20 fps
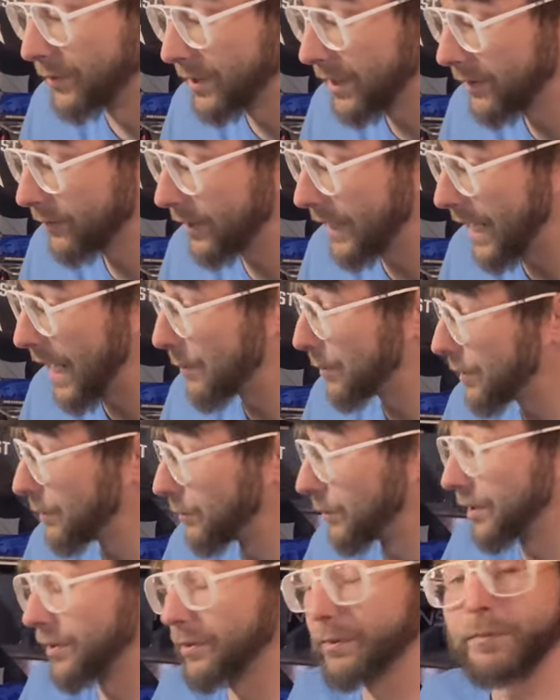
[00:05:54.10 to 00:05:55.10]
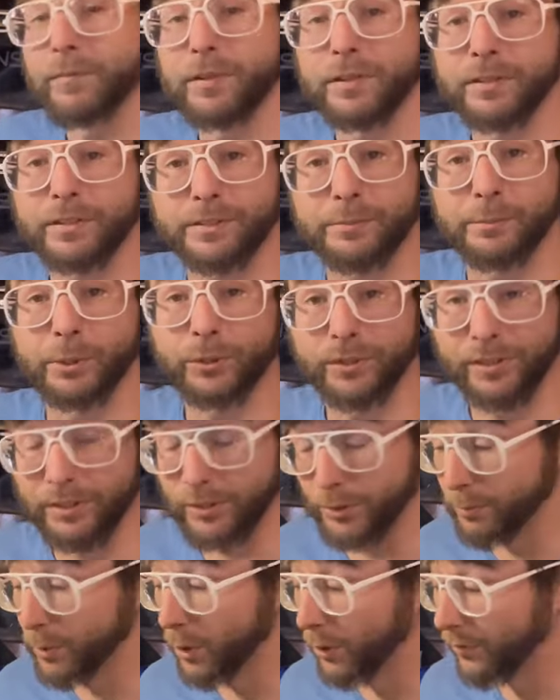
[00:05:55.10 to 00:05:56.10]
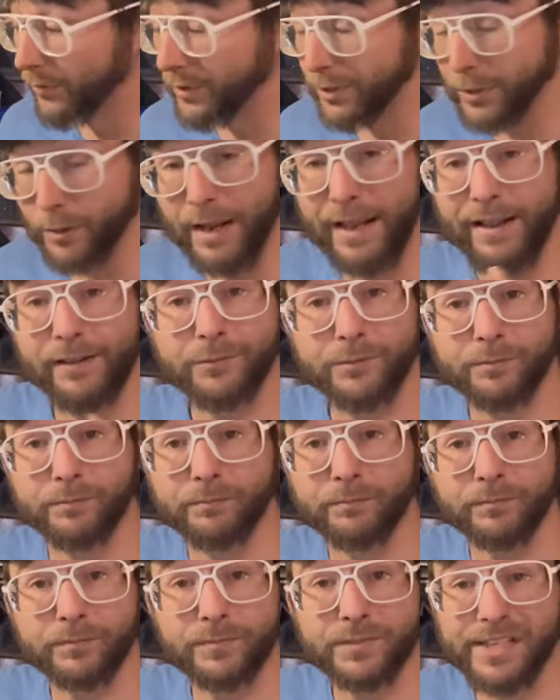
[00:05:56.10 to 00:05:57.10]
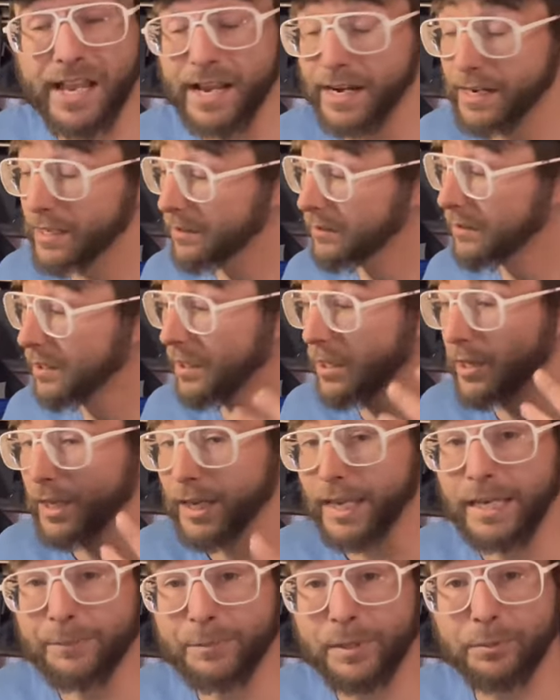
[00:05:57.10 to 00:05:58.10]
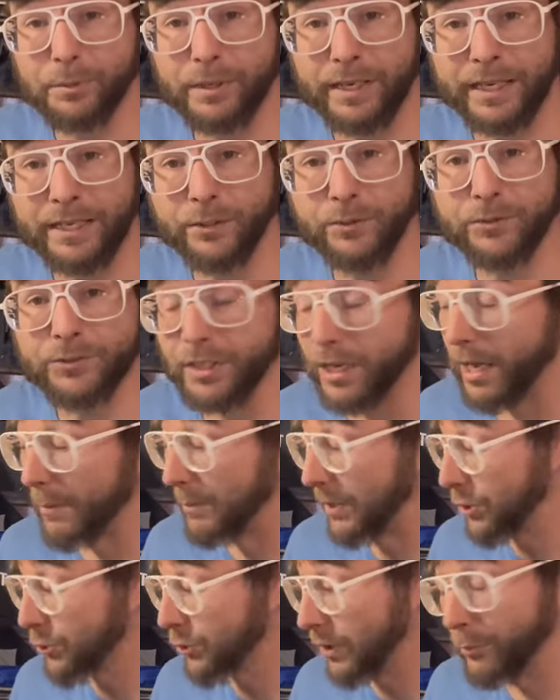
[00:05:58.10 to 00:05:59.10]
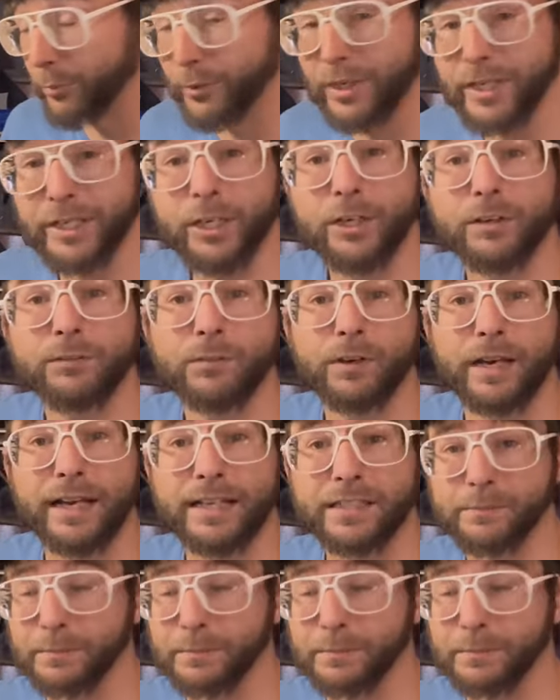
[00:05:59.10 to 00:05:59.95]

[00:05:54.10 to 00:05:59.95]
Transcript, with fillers: definitely happy with this ability to do both. You know, have some side hill, and be able to handle some extreme breakover and